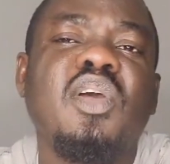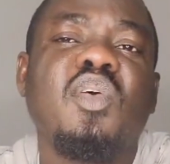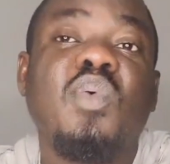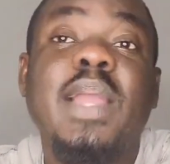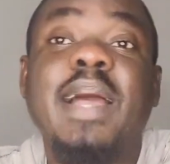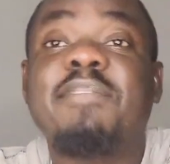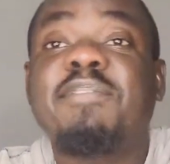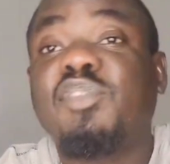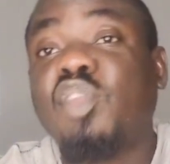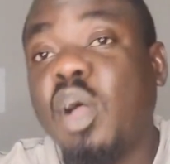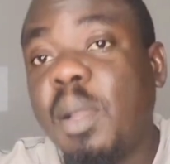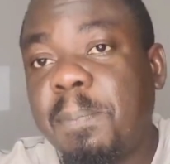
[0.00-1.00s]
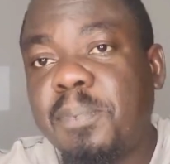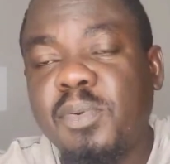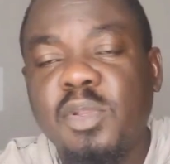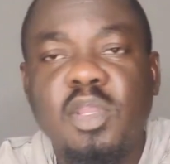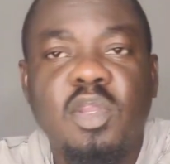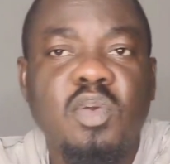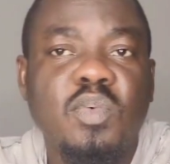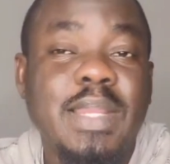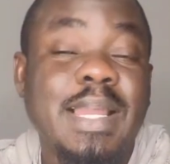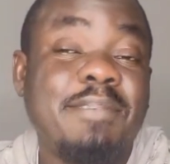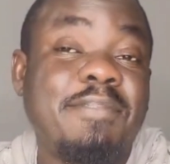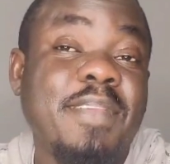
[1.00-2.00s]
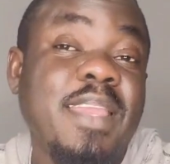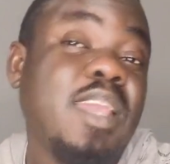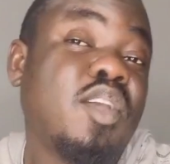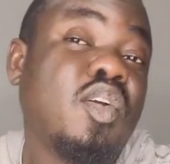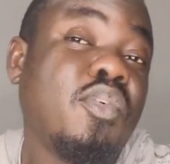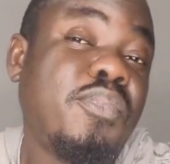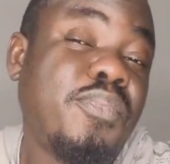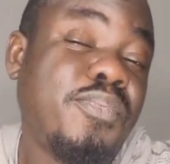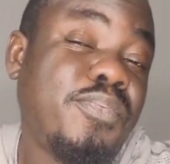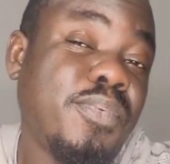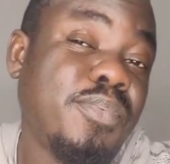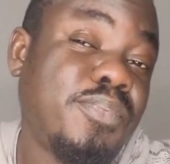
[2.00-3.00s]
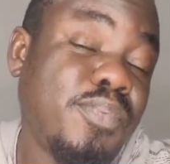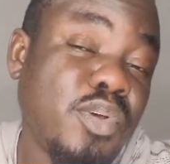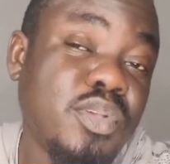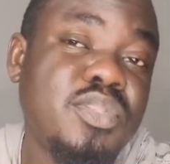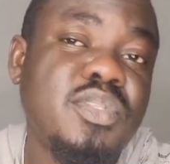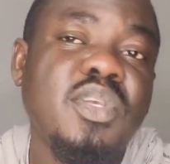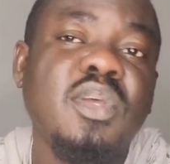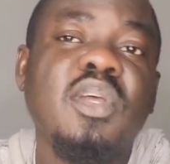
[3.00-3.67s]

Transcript: We have Top, we have Eco Float,